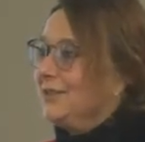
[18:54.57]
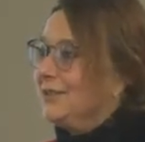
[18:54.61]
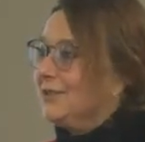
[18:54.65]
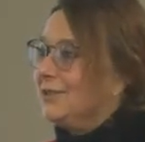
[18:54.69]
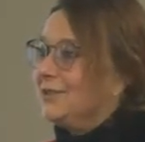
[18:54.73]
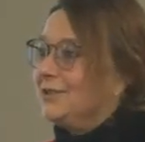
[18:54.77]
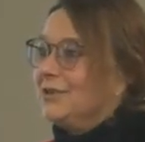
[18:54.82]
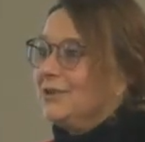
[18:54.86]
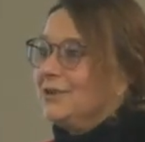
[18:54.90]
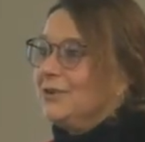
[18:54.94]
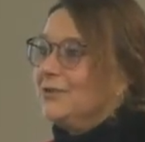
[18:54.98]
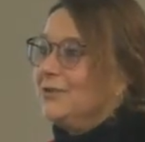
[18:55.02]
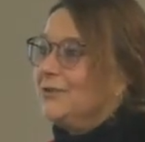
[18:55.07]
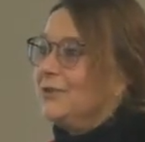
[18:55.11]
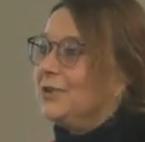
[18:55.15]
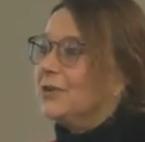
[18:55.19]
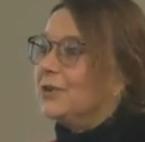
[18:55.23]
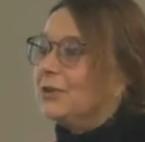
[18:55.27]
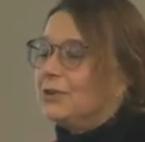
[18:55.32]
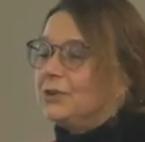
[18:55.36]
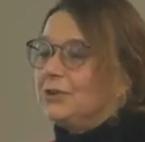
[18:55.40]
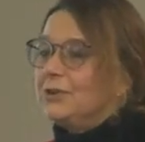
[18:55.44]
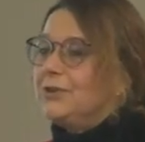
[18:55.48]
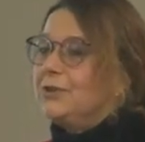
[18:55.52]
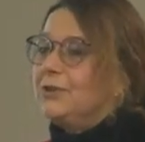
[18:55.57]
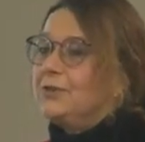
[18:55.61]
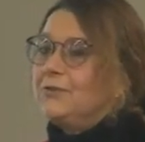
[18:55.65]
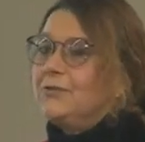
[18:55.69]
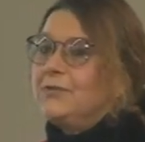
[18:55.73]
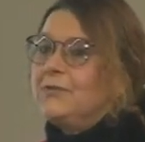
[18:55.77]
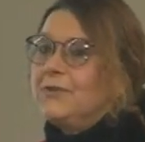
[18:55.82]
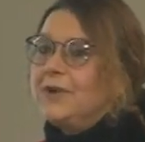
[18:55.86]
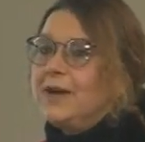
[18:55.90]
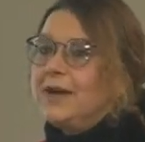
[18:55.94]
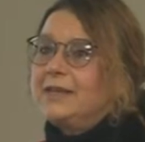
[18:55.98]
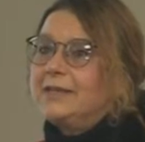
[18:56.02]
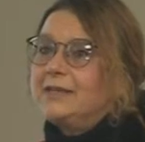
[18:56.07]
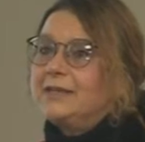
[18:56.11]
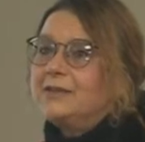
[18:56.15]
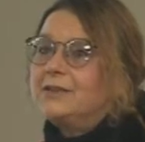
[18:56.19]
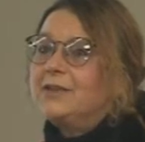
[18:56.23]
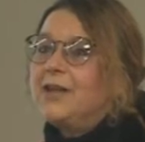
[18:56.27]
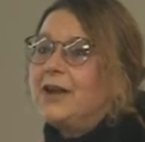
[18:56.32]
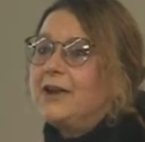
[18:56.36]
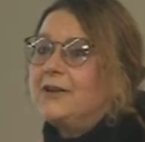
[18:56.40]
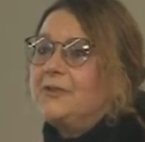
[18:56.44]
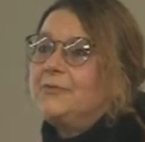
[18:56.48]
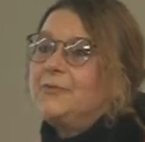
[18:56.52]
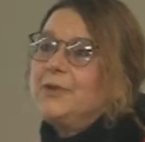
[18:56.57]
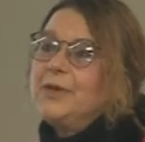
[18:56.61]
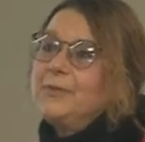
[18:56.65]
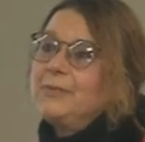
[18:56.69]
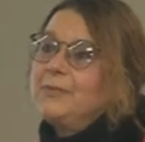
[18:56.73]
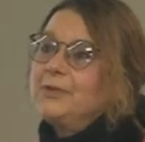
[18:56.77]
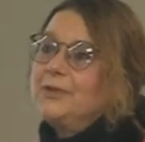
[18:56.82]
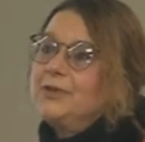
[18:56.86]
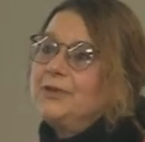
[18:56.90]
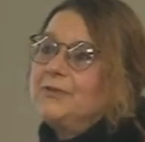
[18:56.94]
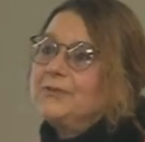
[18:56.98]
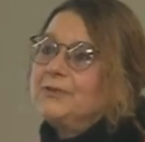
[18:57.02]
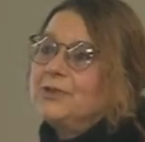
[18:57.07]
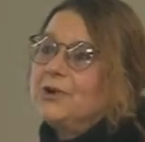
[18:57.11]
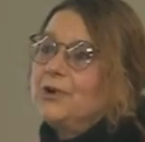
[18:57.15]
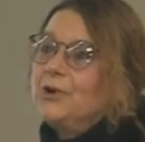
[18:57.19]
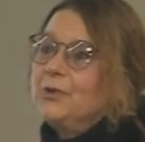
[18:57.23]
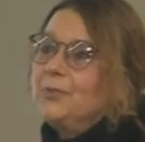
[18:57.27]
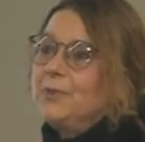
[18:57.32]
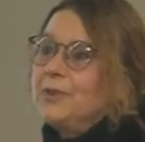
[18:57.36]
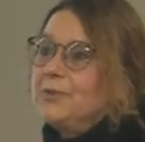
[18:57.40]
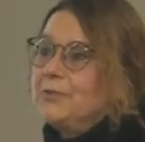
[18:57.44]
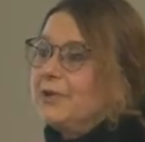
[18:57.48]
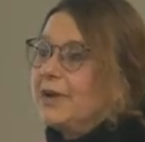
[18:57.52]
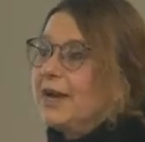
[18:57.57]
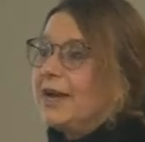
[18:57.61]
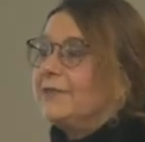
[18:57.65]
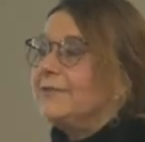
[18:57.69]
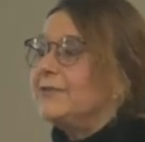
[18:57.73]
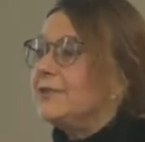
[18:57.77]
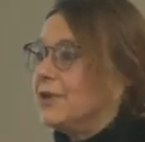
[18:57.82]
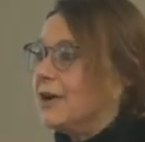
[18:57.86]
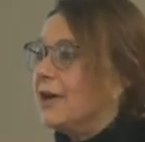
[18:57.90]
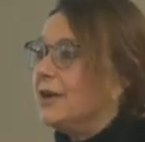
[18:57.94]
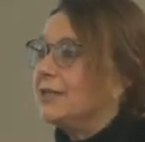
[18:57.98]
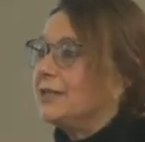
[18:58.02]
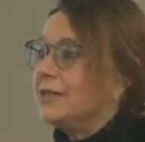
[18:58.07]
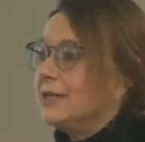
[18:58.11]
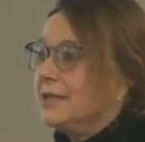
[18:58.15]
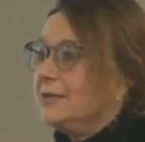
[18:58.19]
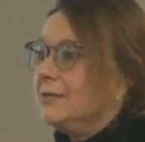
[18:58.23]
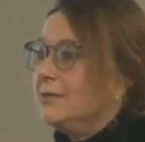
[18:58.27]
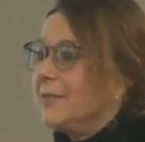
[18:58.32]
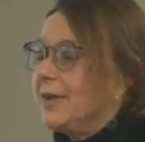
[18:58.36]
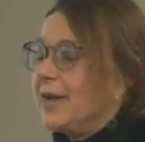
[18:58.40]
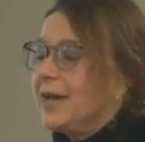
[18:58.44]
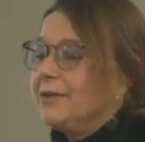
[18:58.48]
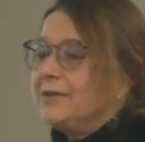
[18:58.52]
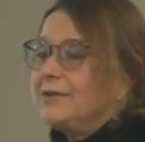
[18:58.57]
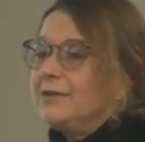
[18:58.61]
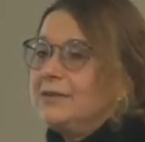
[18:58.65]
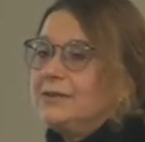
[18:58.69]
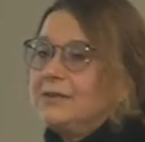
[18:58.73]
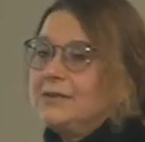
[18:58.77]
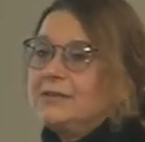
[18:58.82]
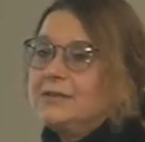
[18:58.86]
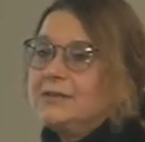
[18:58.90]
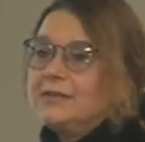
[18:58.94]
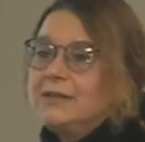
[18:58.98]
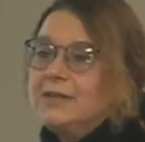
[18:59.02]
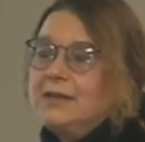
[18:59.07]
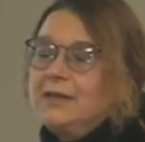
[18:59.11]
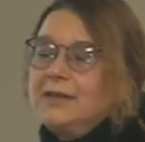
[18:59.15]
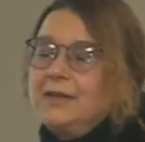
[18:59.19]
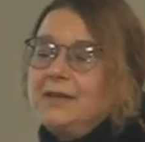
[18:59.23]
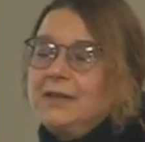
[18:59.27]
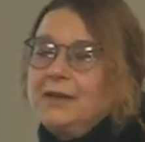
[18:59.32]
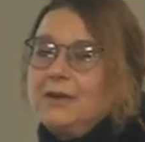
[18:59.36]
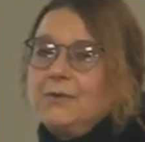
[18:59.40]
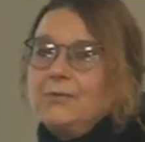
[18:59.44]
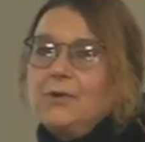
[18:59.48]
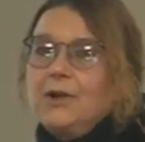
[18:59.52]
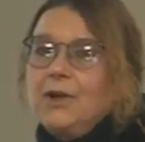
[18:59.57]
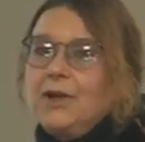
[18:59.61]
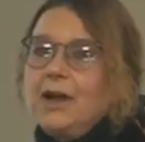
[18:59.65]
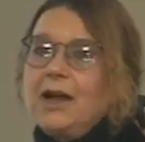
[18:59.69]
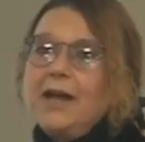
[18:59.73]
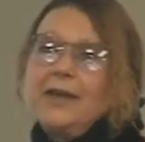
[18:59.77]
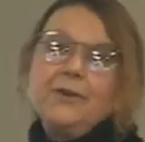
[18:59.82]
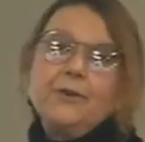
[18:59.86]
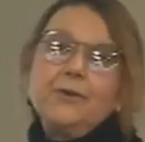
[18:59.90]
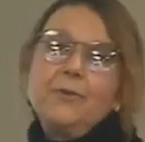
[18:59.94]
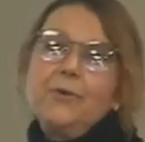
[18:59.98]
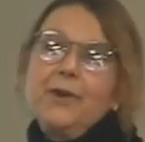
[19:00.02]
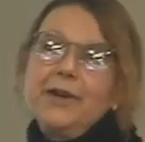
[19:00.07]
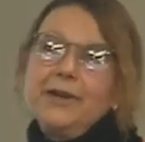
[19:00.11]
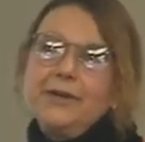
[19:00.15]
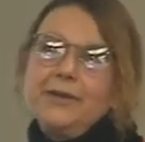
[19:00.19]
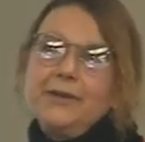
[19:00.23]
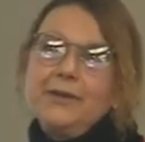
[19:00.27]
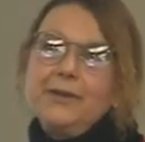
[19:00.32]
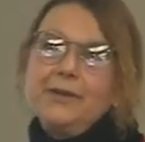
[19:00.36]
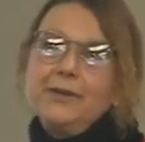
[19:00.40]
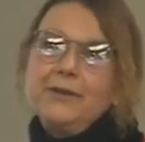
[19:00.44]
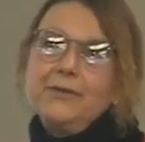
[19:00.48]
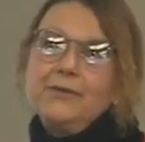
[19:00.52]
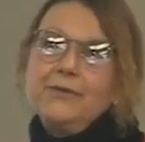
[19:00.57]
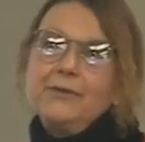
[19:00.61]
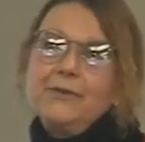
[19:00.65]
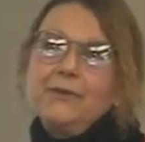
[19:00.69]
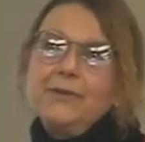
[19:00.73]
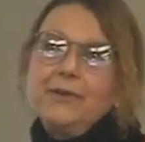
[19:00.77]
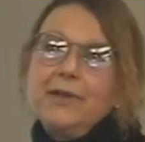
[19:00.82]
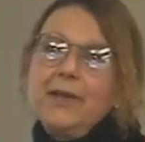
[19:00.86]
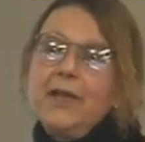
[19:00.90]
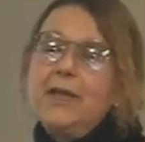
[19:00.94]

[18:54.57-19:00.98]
So the earlier you find it, a lot of people have told me when I've talked to them about this, well, I don't want to know.